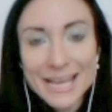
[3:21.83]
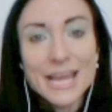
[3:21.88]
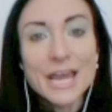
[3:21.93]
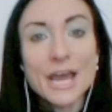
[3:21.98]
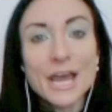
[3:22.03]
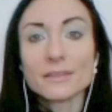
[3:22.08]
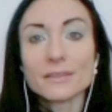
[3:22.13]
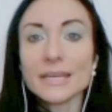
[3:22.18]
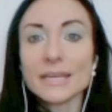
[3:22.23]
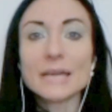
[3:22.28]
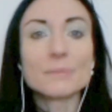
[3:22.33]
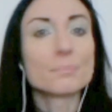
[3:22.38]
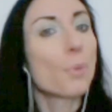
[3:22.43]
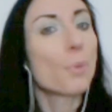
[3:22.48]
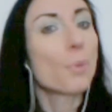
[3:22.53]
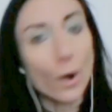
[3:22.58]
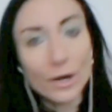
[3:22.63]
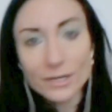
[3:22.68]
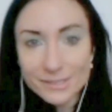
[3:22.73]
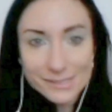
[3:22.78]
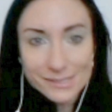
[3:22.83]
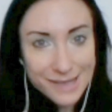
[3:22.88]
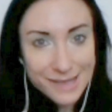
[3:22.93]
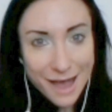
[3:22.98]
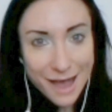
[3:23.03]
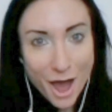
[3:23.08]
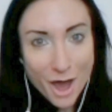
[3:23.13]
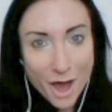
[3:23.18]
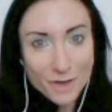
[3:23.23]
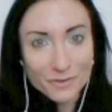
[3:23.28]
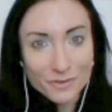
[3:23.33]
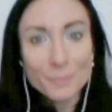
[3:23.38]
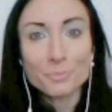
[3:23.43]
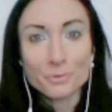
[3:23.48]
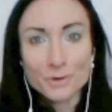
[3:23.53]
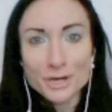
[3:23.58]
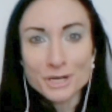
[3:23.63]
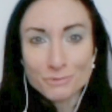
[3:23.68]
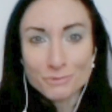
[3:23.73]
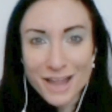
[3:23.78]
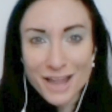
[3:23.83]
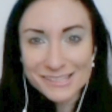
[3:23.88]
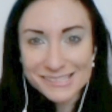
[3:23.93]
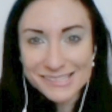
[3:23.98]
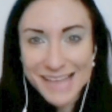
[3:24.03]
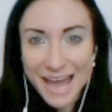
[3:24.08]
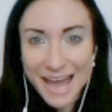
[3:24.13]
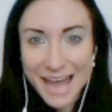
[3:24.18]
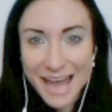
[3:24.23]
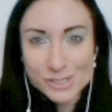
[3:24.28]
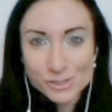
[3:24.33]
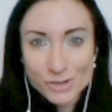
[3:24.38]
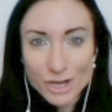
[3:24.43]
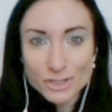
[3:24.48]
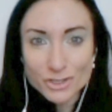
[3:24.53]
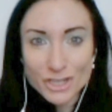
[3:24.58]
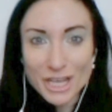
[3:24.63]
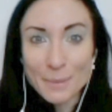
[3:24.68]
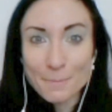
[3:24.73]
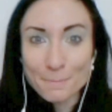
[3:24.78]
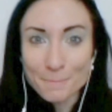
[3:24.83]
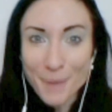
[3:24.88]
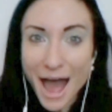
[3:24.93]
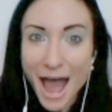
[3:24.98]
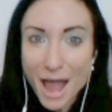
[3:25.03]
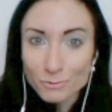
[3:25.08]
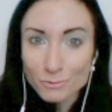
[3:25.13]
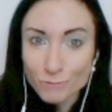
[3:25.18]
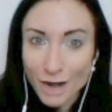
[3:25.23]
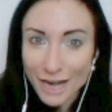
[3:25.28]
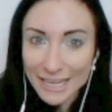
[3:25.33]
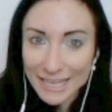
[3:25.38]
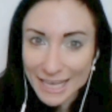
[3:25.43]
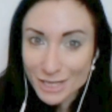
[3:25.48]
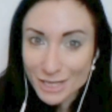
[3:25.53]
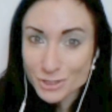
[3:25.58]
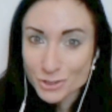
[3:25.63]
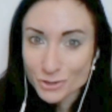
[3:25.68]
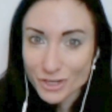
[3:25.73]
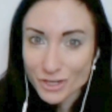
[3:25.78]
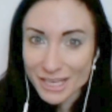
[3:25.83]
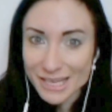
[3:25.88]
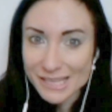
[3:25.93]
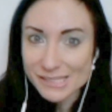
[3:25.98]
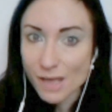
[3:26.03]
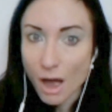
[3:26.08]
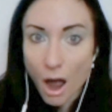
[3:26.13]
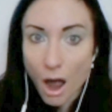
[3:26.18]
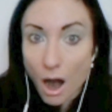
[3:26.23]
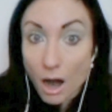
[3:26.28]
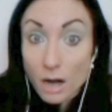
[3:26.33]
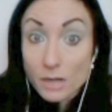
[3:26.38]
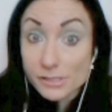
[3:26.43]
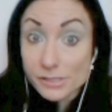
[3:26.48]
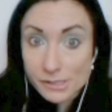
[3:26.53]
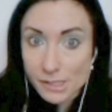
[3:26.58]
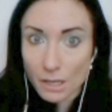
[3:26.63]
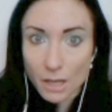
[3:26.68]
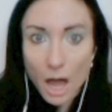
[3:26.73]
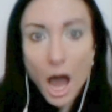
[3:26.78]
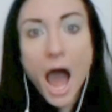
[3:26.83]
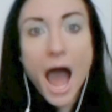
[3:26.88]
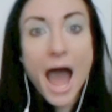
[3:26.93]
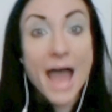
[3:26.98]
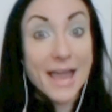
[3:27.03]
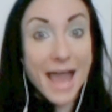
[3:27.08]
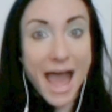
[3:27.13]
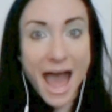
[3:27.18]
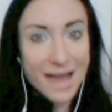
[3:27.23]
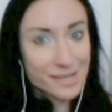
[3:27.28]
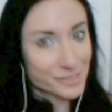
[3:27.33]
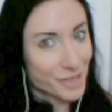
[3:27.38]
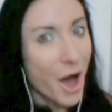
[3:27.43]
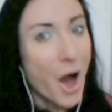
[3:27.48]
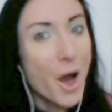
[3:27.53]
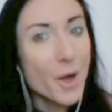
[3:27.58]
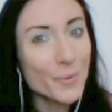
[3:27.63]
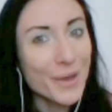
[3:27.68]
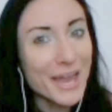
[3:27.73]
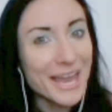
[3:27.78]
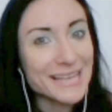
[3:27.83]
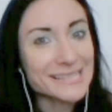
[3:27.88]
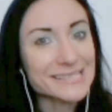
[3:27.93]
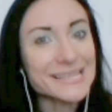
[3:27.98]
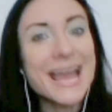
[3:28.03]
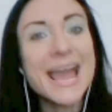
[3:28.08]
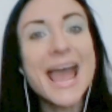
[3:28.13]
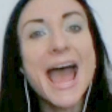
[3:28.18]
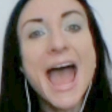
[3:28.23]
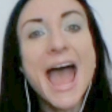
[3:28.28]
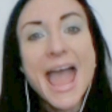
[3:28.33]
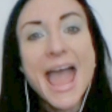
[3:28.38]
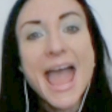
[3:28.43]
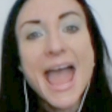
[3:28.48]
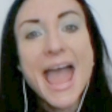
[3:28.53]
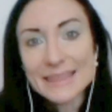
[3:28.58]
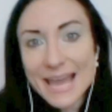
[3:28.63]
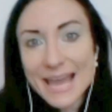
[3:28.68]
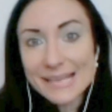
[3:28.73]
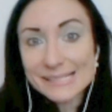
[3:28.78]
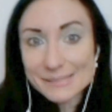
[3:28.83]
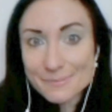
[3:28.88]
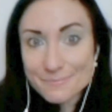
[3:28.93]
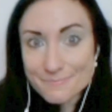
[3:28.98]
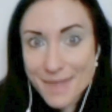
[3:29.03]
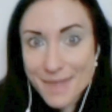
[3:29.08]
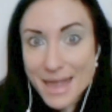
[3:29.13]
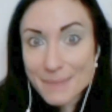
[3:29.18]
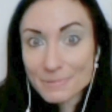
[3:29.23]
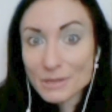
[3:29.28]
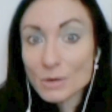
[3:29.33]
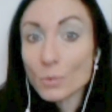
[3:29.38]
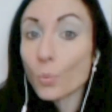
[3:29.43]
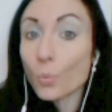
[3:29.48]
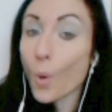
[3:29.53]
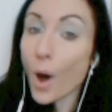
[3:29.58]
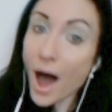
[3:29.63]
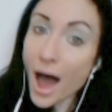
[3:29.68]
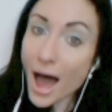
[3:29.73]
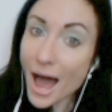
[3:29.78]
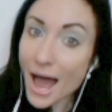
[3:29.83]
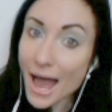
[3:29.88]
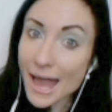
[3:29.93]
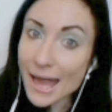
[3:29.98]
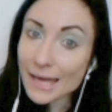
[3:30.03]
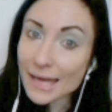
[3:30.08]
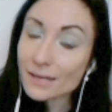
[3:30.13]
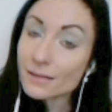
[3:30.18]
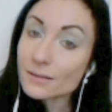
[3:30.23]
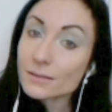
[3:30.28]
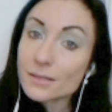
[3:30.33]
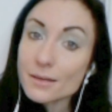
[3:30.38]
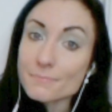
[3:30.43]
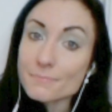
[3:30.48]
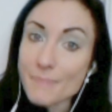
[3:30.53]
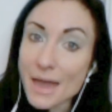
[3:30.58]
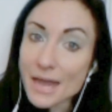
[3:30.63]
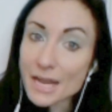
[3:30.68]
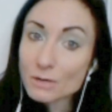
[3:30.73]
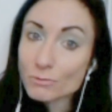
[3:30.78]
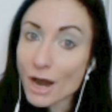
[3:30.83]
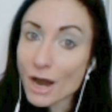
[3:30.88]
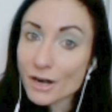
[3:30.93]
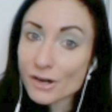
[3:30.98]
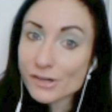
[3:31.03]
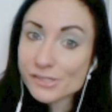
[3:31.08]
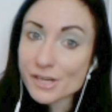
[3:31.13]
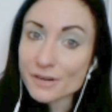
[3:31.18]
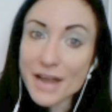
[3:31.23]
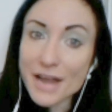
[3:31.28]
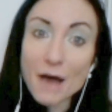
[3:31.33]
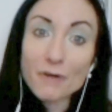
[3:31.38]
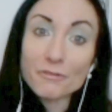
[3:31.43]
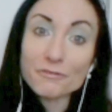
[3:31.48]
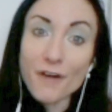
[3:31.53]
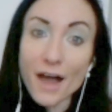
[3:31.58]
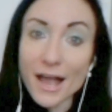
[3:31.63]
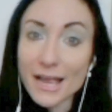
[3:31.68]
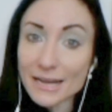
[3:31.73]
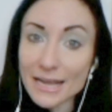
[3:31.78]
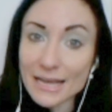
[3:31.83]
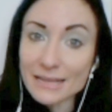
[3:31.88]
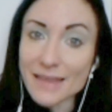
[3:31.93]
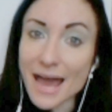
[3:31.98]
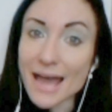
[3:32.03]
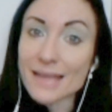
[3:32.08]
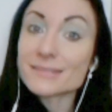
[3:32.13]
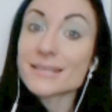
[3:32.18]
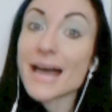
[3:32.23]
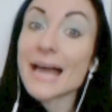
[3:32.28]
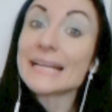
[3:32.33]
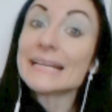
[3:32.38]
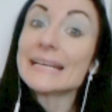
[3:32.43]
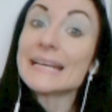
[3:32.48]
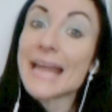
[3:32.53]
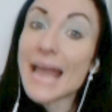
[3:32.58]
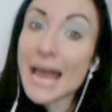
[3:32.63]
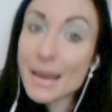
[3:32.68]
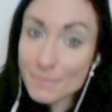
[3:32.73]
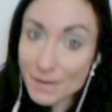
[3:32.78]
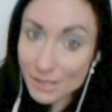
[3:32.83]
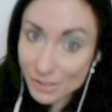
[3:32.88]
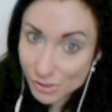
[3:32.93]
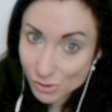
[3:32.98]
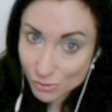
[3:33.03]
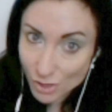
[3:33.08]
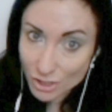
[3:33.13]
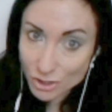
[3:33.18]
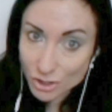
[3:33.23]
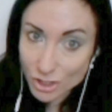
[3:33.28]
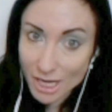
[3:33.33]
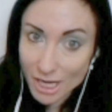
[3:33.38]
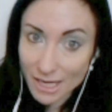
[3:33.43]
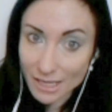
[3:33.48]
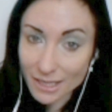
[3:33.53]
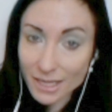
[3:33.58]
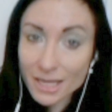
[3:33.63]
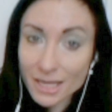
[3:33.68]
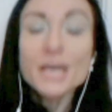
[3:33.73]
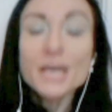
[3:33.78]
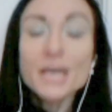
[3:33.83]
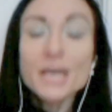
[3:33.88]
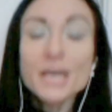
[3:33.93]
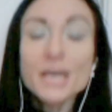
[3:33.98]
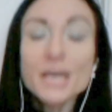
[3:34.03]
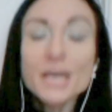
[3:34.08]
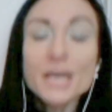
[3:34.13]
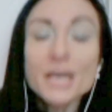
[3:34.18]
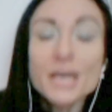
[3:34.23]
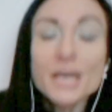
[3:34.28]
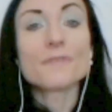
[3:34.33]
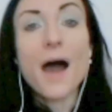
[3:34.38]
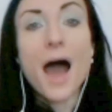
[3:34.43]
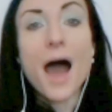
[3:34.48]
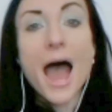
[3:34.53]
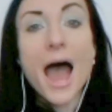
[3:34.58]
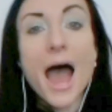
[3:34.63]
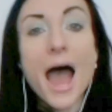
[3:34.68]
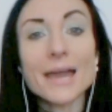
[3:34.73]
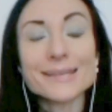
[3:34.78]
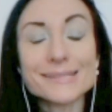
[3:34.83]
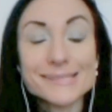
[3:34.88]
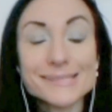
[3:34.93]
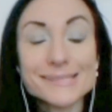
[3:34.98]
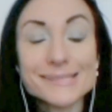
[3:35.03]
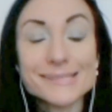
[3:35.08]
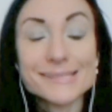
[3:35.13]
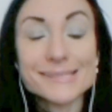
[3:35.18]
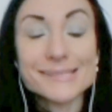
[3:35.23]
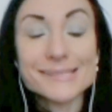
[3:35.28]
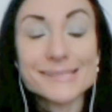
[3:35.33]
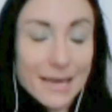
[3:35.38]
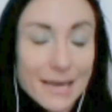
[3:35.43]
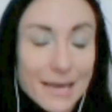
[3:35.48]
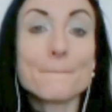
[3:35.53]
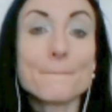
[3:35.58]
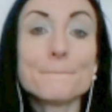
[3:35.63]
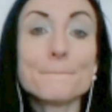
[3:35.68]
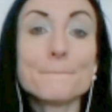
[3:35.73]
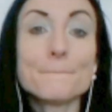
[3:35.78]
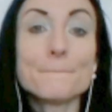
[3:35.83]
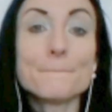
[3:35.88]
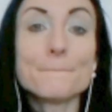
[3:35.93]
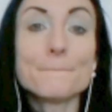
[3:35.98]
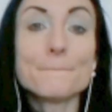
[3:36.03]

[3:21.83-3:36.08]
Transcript: the importance of pre-run static stretching, but running injuries are still high, as always. And this may be why many runners are now finding that dynamic stretching provides a better